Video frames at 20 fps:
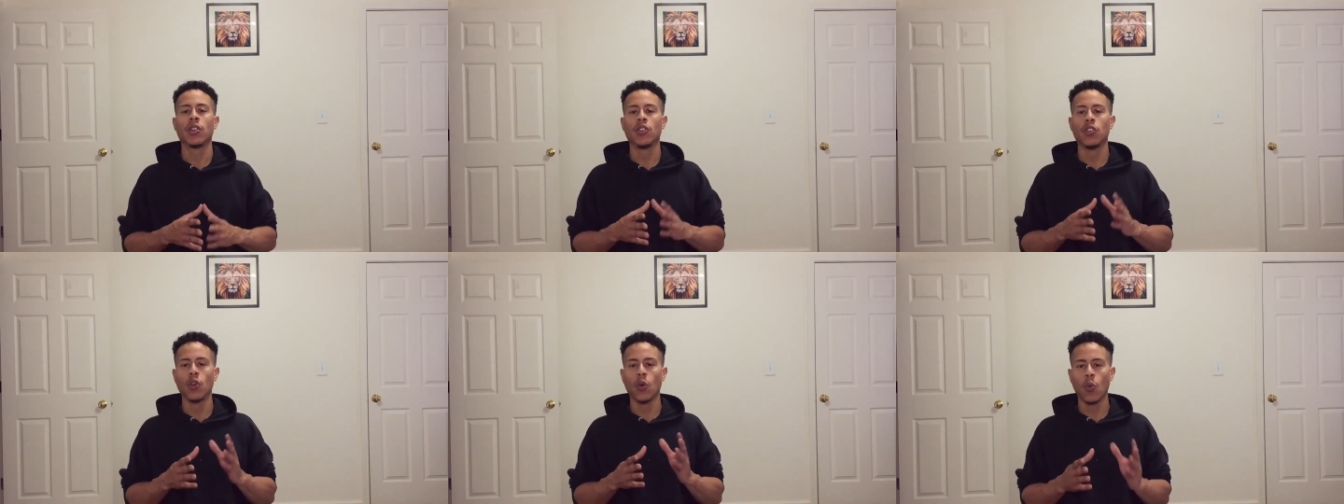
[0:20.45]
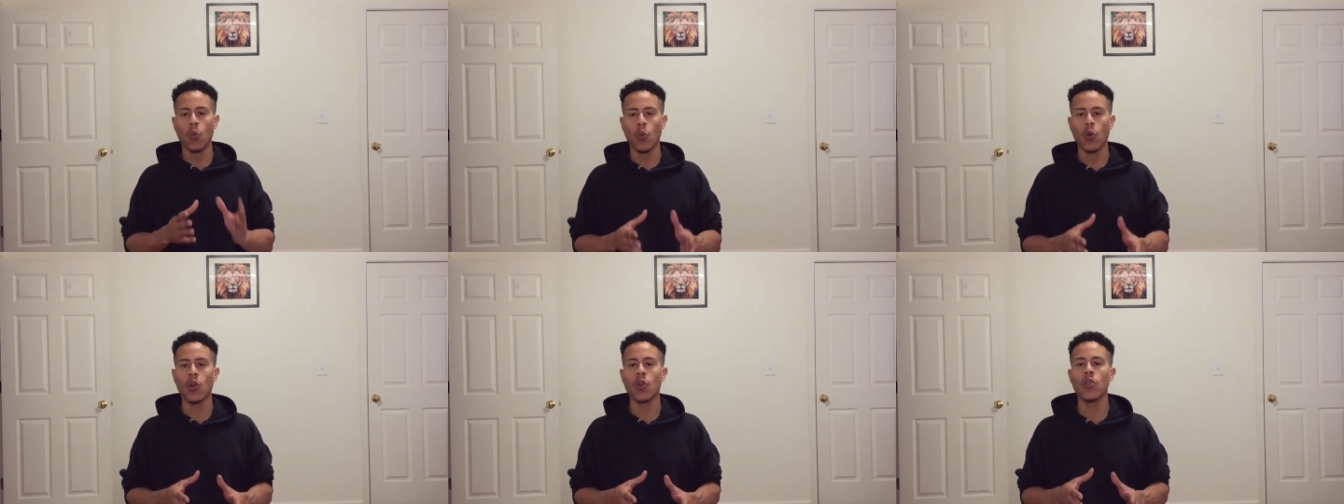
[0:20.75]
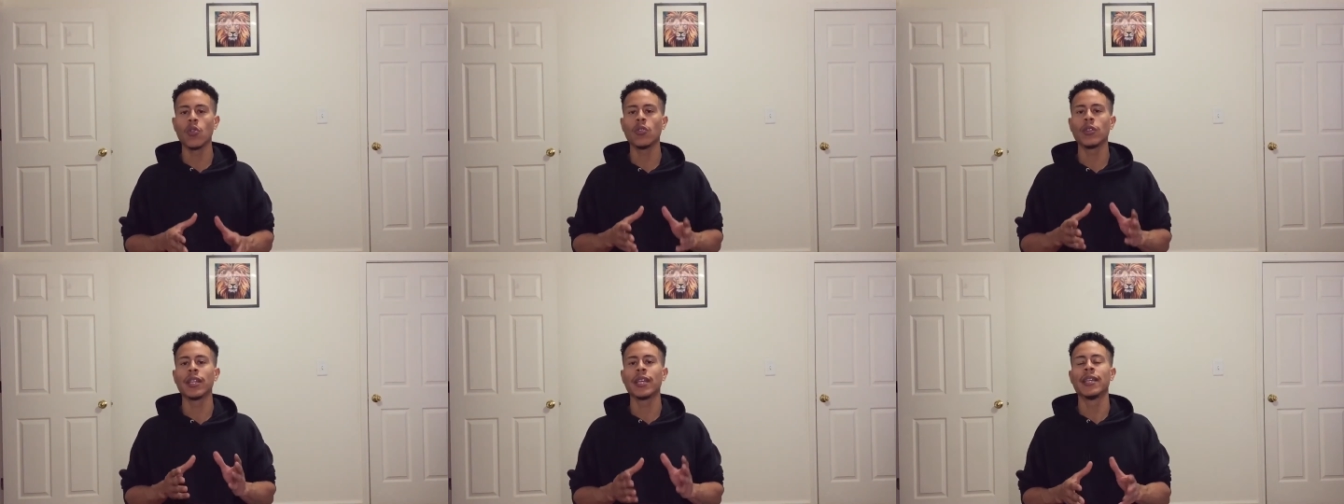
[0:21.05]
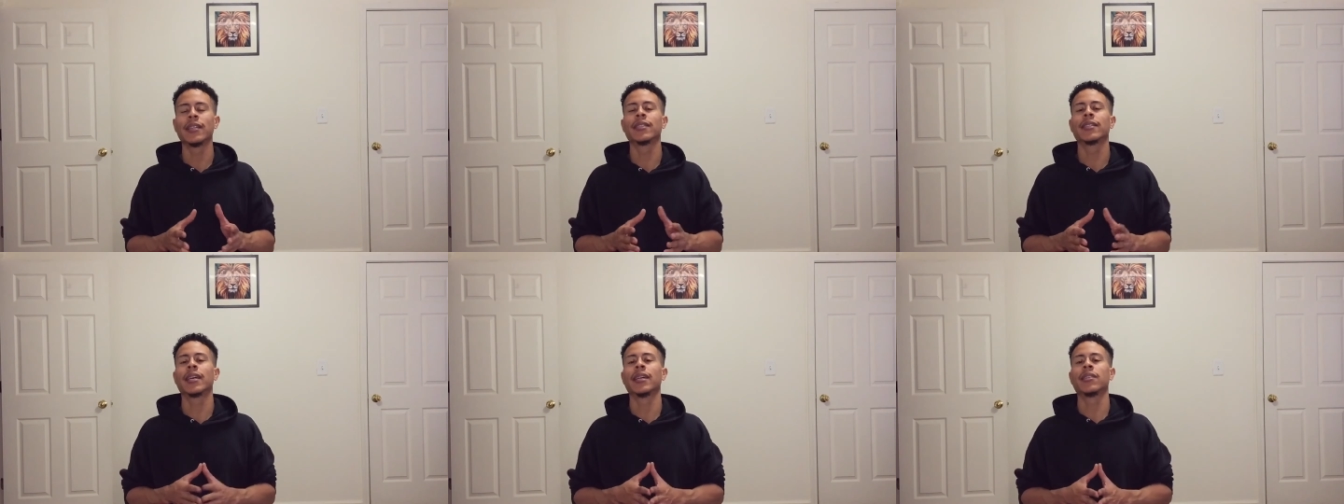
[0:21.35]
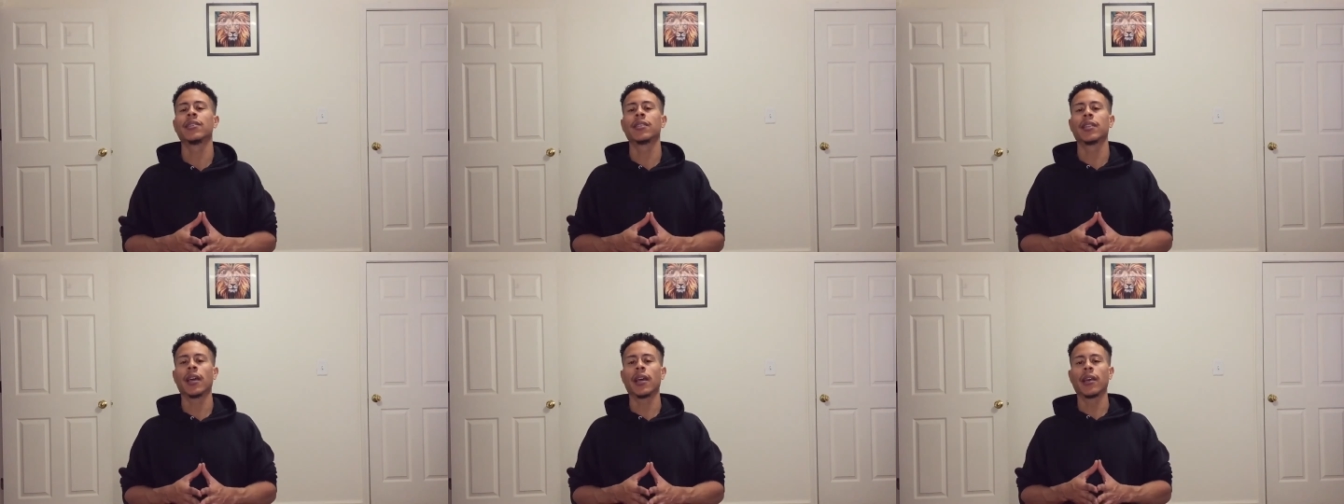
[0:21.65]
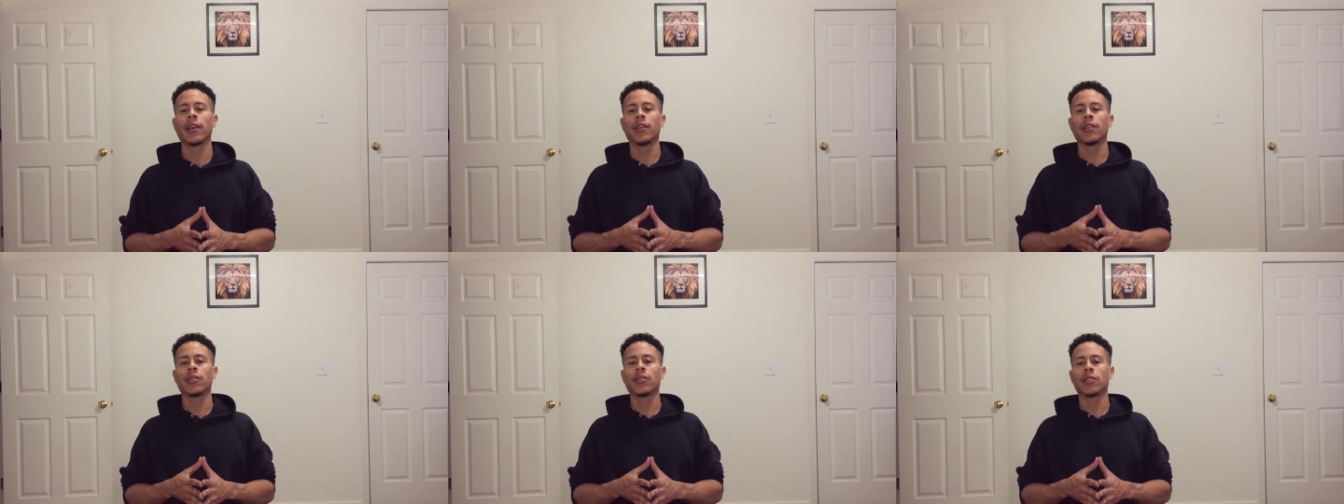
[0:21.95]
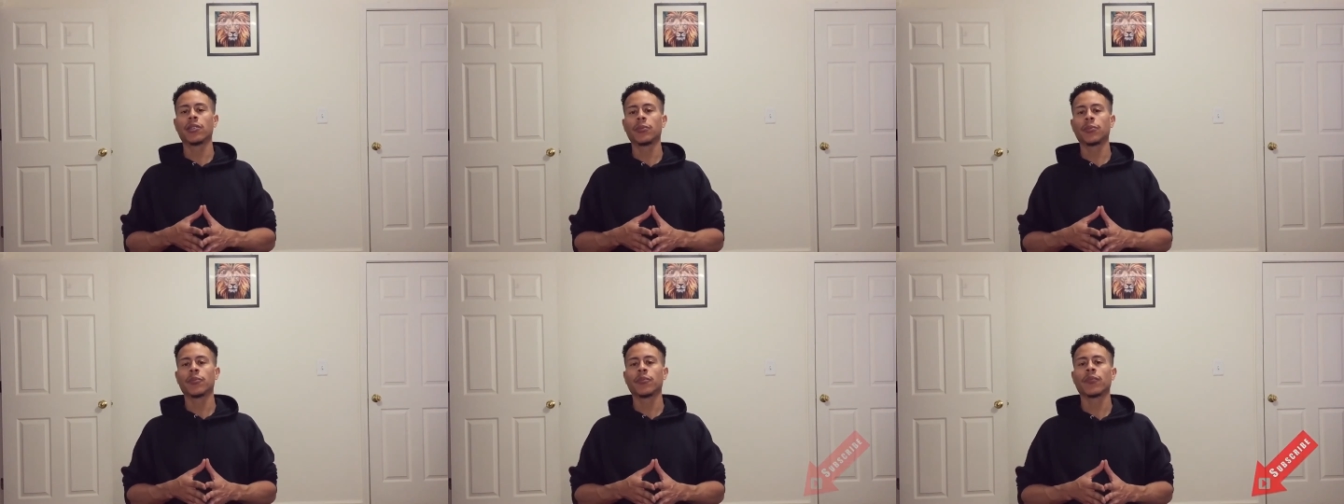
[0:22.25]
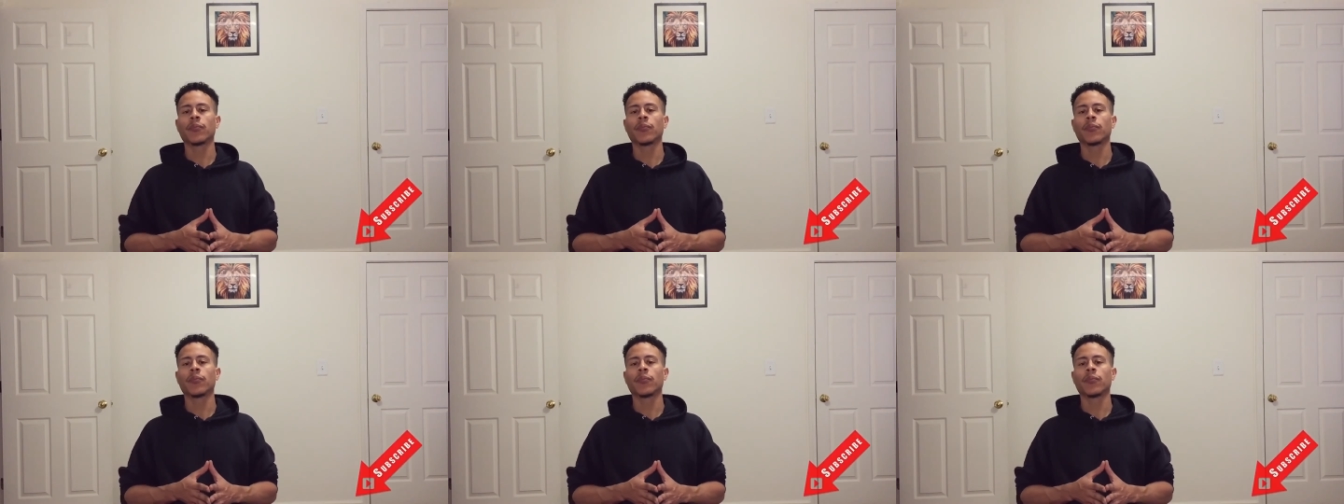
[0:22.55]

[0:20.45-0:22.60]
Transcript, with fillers: The world is a stage.